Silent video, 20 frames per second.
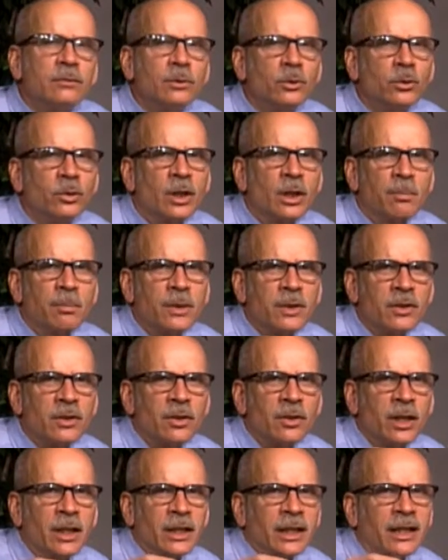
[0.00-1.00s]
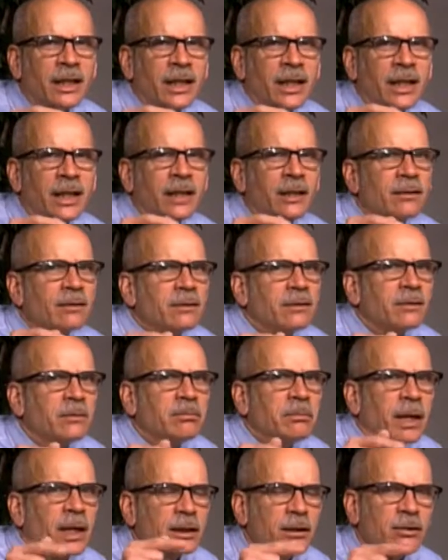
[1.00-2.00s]
una persona que
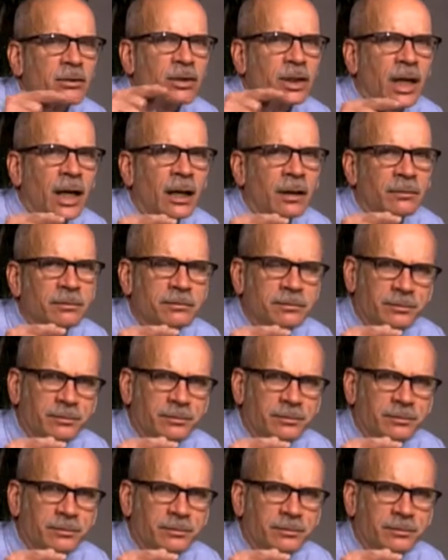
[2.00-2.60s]
madruga